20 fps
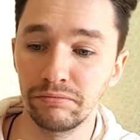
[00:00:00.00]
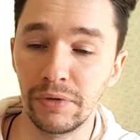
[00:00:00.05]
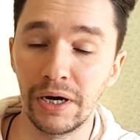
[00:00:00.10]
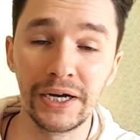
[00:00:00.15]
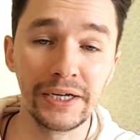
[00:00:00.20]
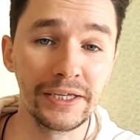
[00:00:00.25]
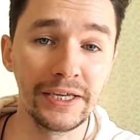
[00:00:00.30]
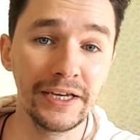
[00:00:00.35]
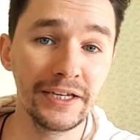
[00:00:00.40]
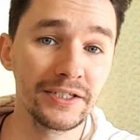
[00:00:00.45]

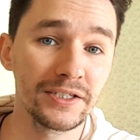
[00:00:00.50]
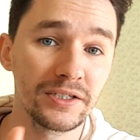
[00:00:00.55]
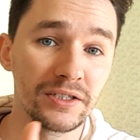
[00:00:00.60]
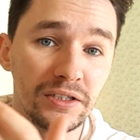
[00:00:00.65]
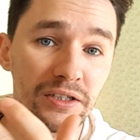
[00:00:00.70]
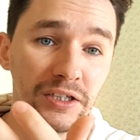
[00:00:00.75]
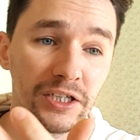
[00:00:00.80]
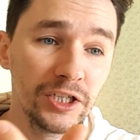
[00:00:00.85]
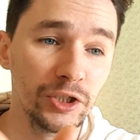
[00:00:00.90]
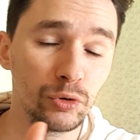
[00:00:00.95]
I guess
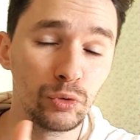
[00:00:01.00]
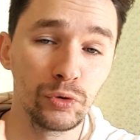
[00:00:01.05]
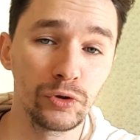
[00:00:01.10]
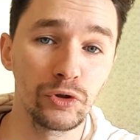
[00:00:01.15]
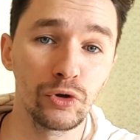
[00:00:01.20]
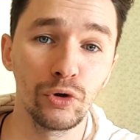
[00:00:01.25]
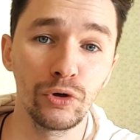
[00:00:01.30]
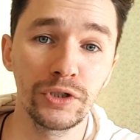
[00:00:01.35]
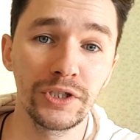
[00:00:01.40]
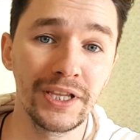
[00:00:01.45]
it would
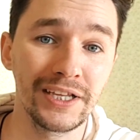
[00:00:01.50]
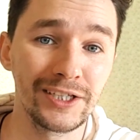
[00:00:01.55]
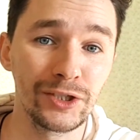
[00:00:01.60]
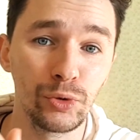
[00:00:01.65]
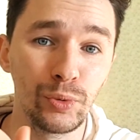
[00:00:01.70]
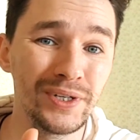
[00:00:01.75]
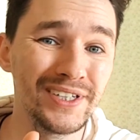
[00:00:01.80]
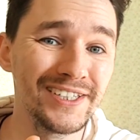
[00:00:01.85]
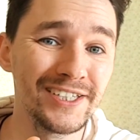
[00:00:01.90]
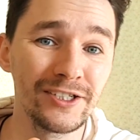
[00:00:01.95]
cost like
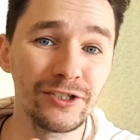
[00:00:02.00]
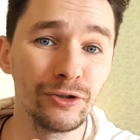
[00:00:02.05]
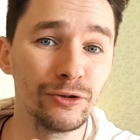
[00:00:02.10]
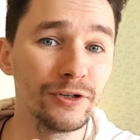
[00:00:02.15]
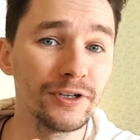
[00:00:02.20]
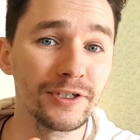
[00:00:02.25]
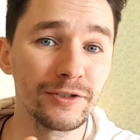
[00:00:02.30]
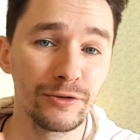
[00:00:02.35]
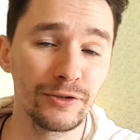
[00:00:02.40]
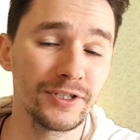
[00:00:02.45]

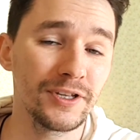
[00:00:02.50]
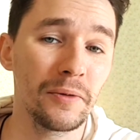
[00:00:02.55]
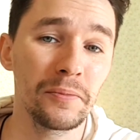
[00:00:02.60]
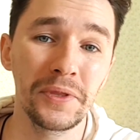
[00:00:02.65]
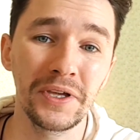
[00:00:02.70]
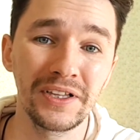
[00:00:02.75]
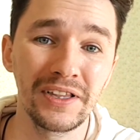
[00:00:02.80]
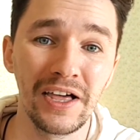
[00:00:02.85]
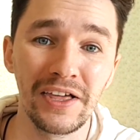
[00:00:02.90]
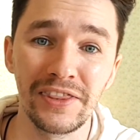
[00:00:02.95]
$20 or
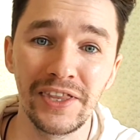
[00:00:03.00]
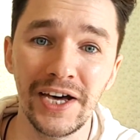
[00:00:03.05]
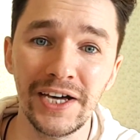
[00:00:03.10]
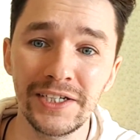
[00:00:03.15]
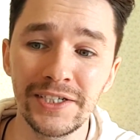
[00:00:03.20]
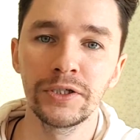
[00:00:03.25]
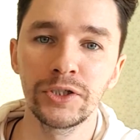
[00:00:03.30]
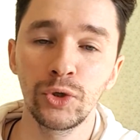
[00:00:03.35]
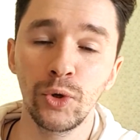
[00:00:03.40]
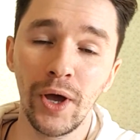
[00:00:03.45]
something like
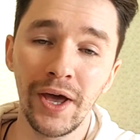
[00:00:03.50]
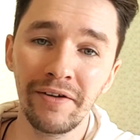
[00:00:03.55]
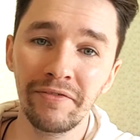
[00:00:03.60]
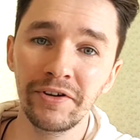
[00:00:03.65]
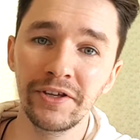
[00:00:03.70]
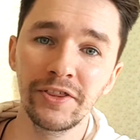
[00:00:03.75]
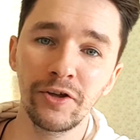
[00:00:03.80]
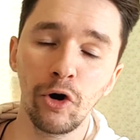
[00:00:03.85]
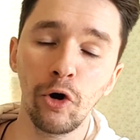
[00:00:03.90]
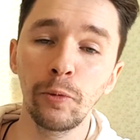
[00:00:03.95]
that. So
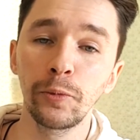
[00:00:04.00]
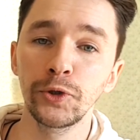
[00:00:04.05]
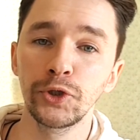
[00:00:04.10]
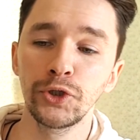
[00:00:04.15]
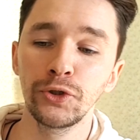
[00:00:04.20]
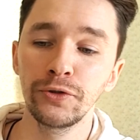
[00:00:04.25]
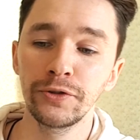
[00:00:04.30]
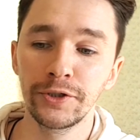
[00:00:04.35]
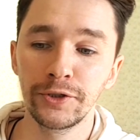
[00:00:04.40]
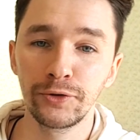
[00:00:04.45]
having the
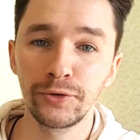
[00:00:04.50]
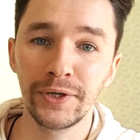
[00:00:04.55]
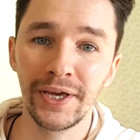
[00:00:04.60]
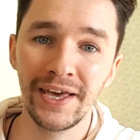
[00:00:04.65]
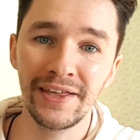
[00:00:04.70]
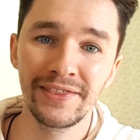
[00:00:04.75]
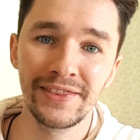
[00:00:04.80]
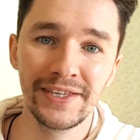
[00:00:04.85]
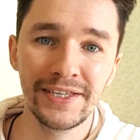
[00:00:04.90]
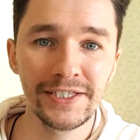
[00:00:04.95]
opportunity to
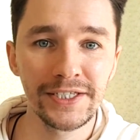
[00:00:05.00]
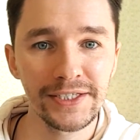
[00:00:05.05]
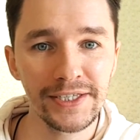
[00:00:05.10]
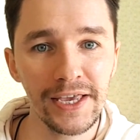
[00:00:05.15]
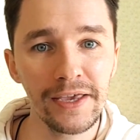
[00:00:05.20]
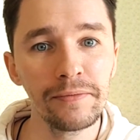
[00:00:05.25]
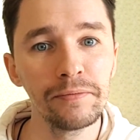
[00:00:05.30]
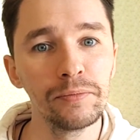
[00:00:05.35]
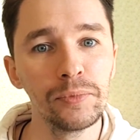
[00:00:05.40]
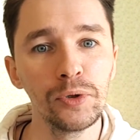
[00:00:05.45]
get this
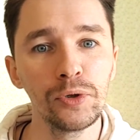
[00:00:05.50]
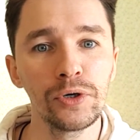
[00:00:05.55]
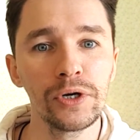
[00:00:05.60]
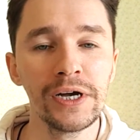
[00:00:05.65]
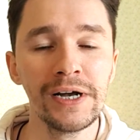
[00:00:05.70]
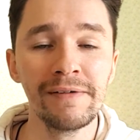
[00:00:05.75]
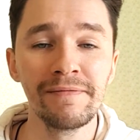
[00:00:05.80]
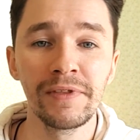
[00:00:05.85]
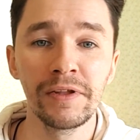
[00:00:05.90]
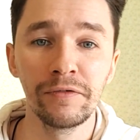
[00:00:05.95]
same book
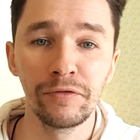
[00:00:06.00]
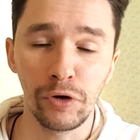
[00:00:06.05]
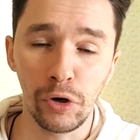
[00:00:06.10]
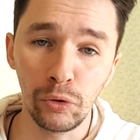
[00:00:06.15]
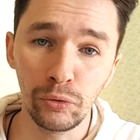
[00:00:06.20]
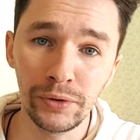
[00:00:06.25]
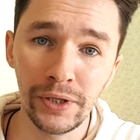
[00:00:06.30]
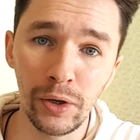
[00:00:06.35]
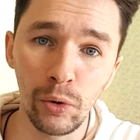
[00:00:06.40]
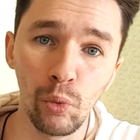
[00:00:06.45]
for
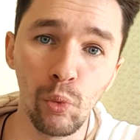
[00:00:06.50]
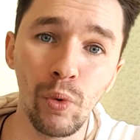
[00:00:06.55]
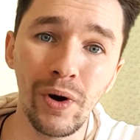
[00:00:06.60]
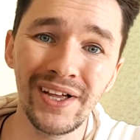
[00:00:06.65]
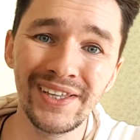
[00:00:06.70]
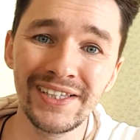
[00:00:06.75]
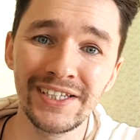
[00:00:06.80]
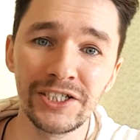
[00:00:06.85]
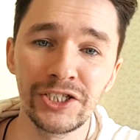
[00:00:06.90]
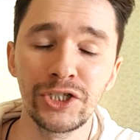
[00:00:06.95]
only
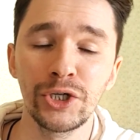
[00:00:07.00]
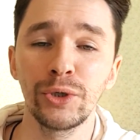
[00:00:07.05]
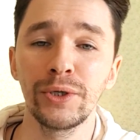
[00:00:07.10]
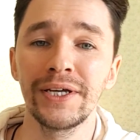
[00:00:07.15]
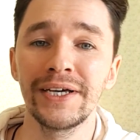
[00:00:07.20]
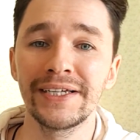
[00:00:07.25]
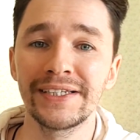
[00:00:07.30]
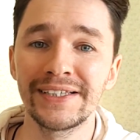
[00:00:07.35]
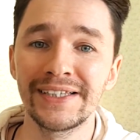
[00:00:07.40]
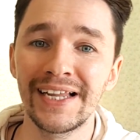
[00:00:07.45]

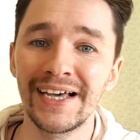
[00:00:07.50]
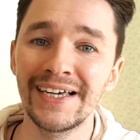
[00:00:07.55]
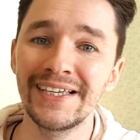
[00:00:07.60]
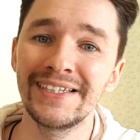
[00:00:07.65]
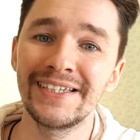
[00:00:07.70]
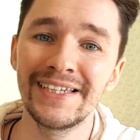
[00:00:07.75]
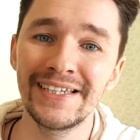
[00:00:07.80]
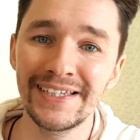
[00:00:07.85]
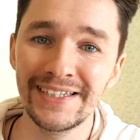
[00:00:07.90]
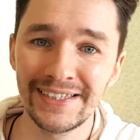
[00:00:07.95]

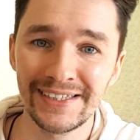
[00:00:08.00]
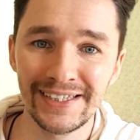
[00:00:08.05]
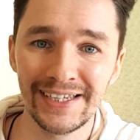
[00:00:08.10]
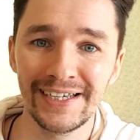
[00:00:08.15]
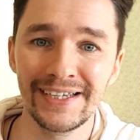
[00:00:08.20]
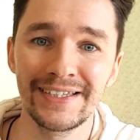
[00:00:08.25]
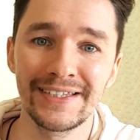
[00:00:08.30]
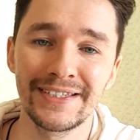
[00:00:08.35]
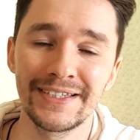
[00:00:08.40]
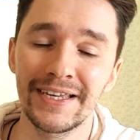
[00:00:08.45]

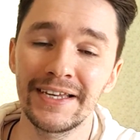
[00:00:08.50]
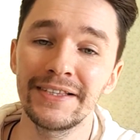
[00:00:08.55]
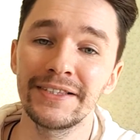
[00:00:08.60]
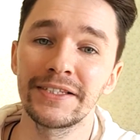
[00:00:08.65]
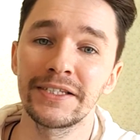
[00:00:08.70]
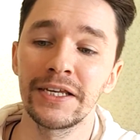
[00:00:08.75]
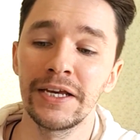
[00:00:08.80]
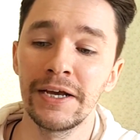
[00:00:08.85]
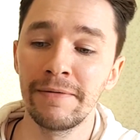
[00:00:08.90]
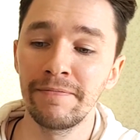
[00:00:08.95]

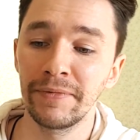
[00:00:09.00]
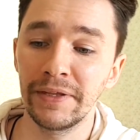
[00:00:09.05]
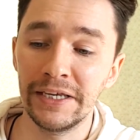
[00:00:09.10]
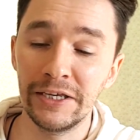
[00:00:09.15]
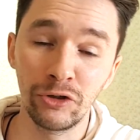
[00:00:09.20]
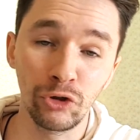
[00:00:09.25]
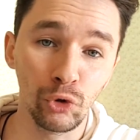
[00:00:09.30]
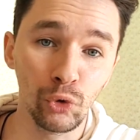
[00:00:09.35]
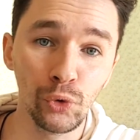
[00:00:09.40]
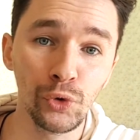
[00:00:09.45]
$1.99
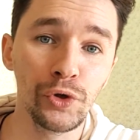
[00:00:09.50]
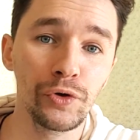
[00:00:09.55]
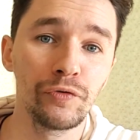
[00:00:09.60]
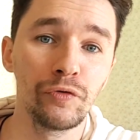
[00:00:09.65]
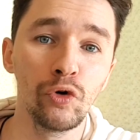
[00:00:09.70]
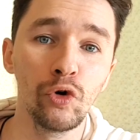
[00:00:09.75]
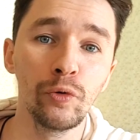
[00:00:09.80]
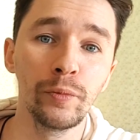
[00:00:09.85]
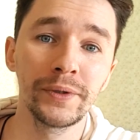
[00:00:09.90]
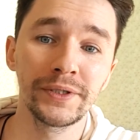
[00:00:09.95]
in audio
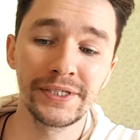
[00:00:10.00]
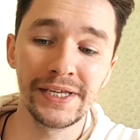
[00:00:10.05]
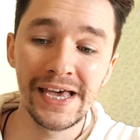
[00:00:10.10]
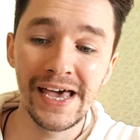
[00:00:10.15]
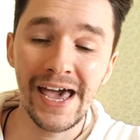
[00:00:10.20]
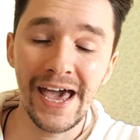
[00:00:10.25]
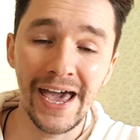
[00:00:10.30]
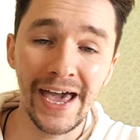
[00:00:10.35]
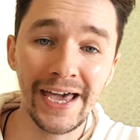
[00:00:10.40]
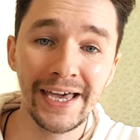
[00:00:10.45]
format,
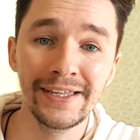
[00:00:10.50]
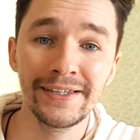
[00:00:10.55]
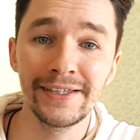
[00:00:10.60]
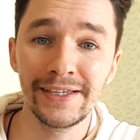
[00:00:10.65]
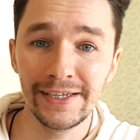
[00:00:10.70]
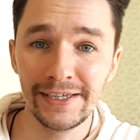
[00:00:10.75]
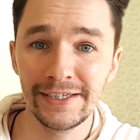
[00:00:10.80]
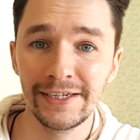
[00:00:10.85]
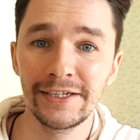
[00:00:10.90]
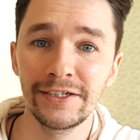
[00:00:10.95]

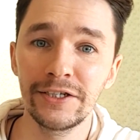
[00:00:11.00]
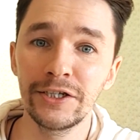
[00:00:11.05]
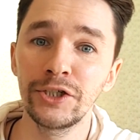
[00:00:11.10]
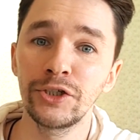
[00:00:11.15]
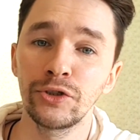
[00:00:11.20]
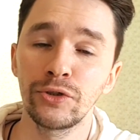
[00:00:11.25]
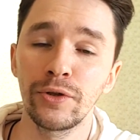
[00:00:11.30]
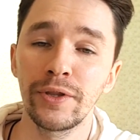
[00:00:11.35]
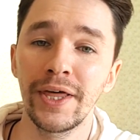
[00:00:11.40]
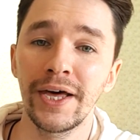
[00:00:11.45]
and in
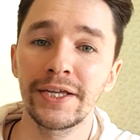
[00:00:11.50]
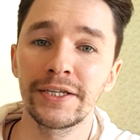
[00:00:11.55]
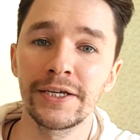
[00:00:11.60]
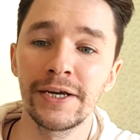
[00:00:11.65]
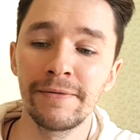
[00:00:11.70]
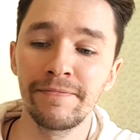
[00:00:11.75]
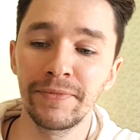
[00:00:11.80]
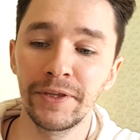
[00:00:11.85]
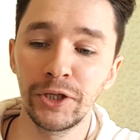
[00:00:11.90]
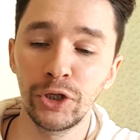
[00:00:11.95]
addition to that,
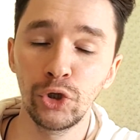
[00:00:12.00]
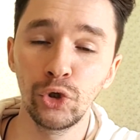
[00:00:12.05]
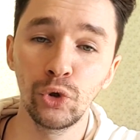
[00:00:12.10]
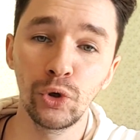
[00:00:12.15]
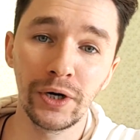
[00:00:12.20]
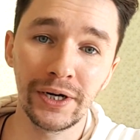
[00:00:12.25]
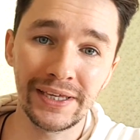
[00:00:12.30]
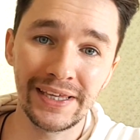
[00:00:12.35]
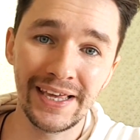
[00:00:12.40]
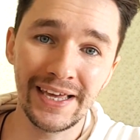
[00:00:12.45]
you
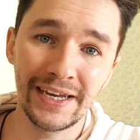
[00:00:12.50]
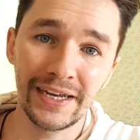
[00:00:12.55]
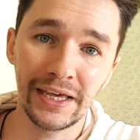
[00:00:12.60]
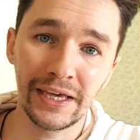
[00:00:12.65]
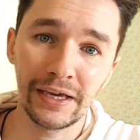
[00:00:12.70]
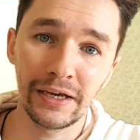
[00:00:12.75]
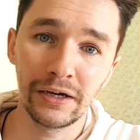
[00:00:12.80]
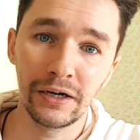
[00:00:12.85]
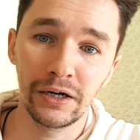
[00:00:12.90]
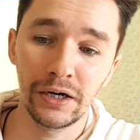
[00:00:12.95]
are
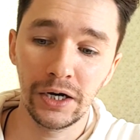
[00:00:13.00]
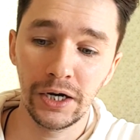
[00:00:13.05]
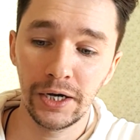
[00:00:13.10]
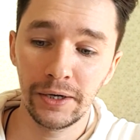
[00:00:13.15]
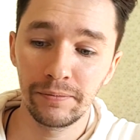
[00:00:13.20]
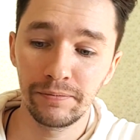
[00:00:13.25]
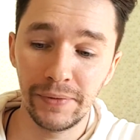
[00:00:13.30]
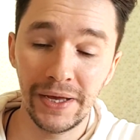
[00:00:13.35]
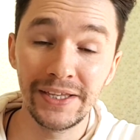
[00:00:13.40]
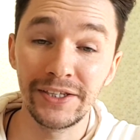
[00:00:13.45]
getting
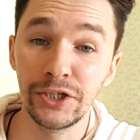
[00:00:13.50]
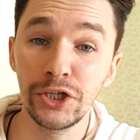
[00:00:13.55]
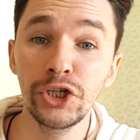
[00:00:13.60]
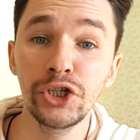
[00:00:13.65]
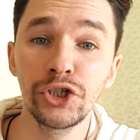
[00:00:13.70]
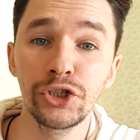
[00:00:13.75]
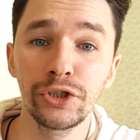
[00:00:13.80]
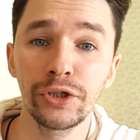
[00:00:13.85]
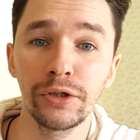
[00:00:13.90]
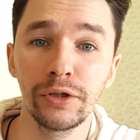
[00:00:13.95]
a
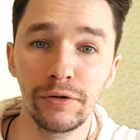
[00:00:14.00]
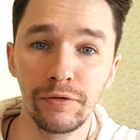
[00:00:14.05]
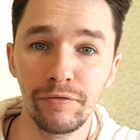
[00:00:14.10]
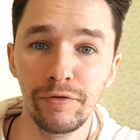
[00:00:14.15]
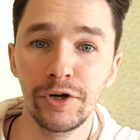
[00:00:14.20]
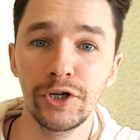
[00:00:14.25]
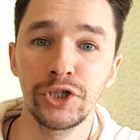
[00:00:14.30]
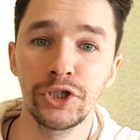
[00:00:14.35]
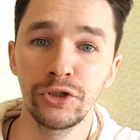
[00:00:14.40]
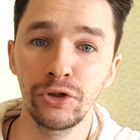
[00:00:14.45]
digital
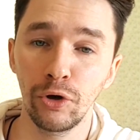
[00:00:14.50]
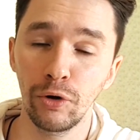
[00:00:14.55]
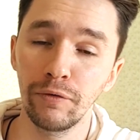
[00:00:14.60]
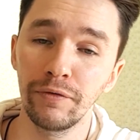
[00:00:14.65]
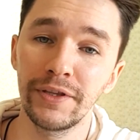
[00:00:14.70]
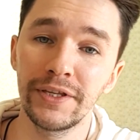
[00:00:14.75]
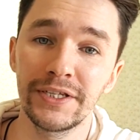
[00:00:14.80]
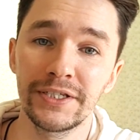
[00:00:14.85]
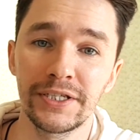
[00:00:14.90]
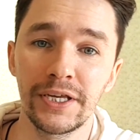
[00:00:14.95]
version
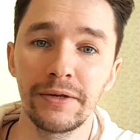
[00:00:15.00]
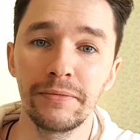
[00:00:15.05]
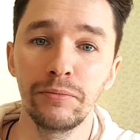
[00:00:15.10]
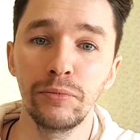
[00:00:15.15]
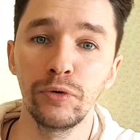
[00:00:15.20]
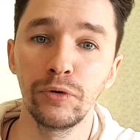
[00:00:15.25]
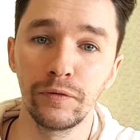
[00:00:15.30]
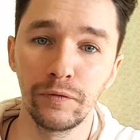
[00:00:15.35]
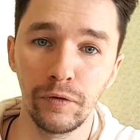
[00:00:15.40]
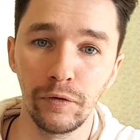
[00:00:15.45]
of this same
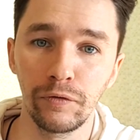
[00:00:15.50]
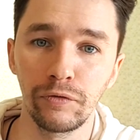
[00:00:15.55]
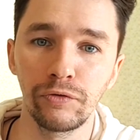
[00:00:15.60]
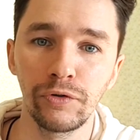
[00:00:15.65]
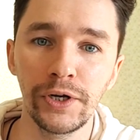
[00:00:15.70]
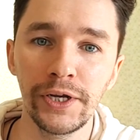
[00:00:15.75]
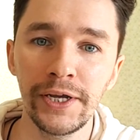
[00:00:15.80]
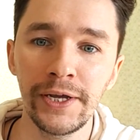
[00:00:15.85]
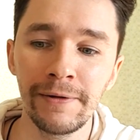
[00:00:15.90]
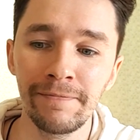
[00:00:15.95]
book for
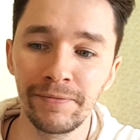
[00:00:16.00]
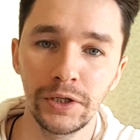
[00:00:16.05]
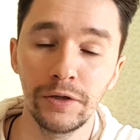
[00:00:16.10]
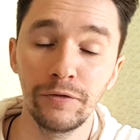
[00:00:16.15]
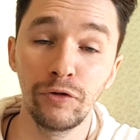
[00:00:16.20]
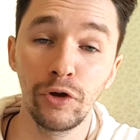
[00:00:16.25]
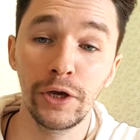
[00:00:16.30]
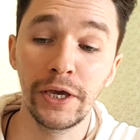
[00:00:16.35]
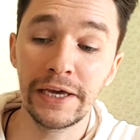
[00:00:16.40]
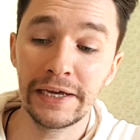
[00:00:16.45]
free.
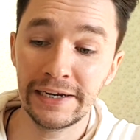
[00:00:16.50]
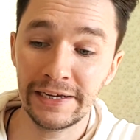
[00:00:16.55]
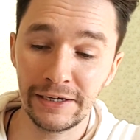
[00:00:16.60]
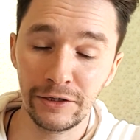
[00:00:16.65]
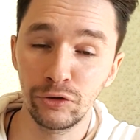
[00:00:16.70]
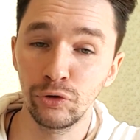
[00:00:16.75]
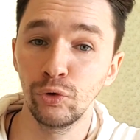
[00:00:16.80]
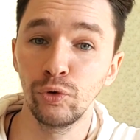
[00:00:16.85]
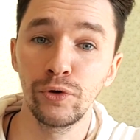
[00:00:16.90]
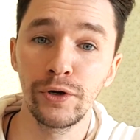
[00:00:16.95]
If you're getting
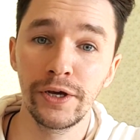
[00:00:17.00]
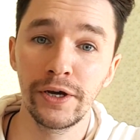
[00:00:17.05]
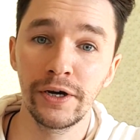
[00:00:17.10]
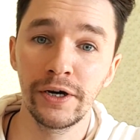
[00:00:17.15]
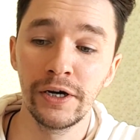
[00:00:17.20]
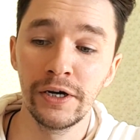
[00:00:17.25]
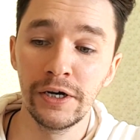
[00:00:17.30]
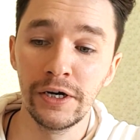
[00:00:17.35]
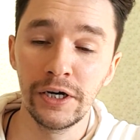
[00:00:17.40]
an audio